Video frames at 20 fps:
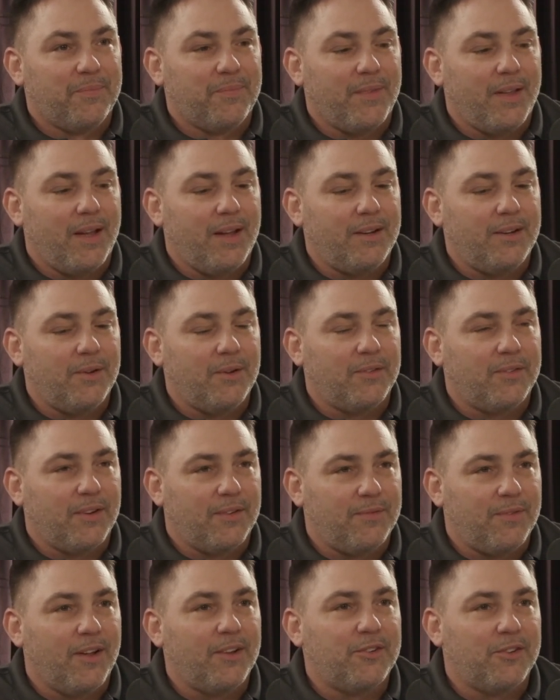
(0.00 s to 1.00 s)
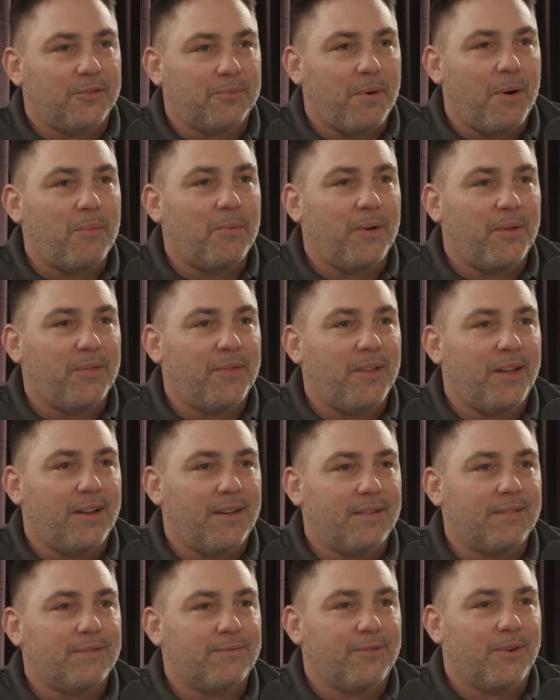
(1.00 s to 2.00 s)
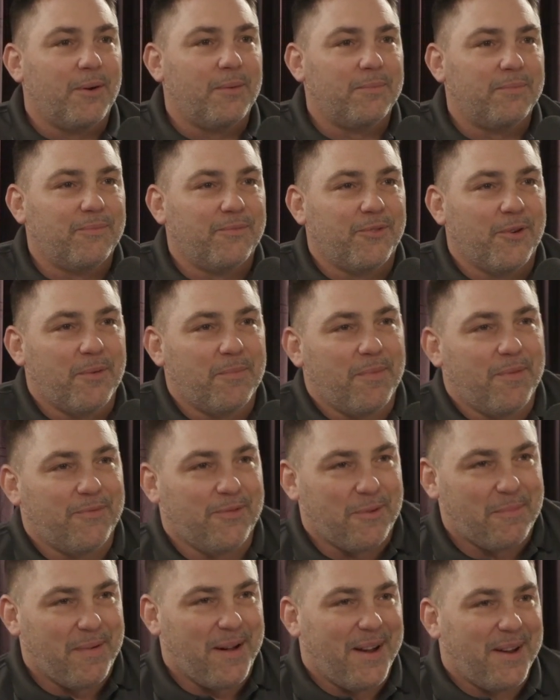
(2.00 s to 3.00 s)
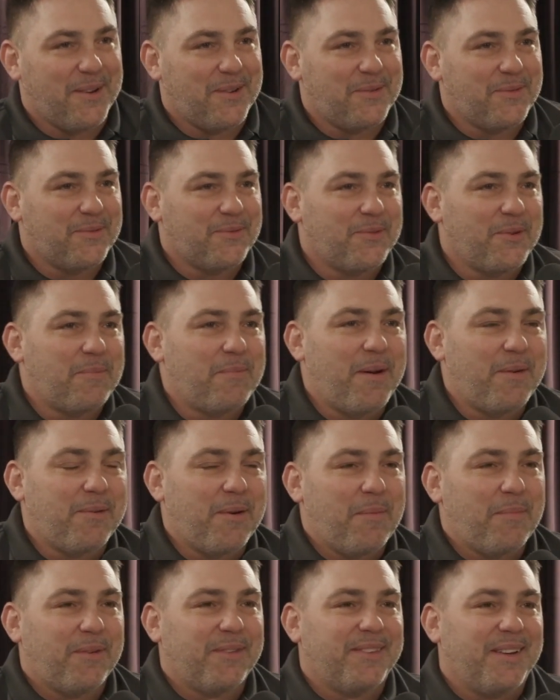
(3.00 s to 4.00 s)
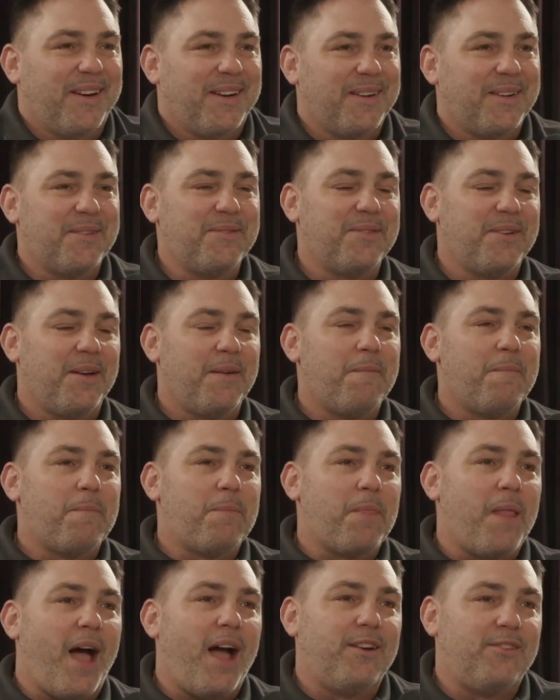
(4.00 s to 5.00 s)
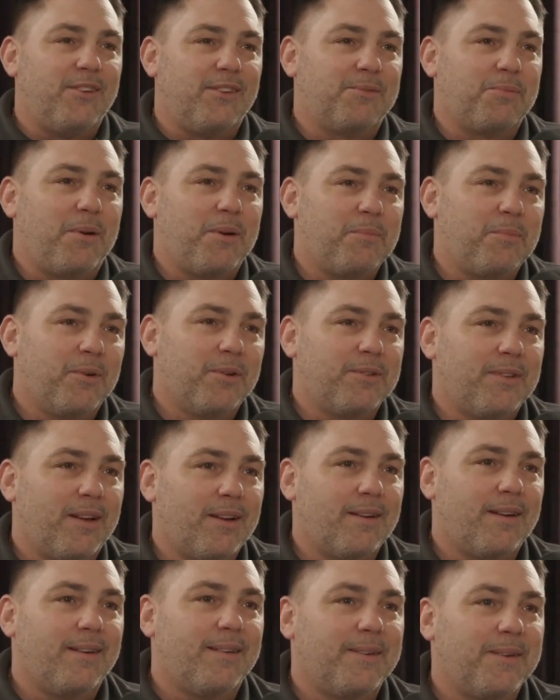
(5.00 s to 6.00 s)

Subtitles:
and you had said, "Phil, I just want one thing from my representative. I just want a birthday card."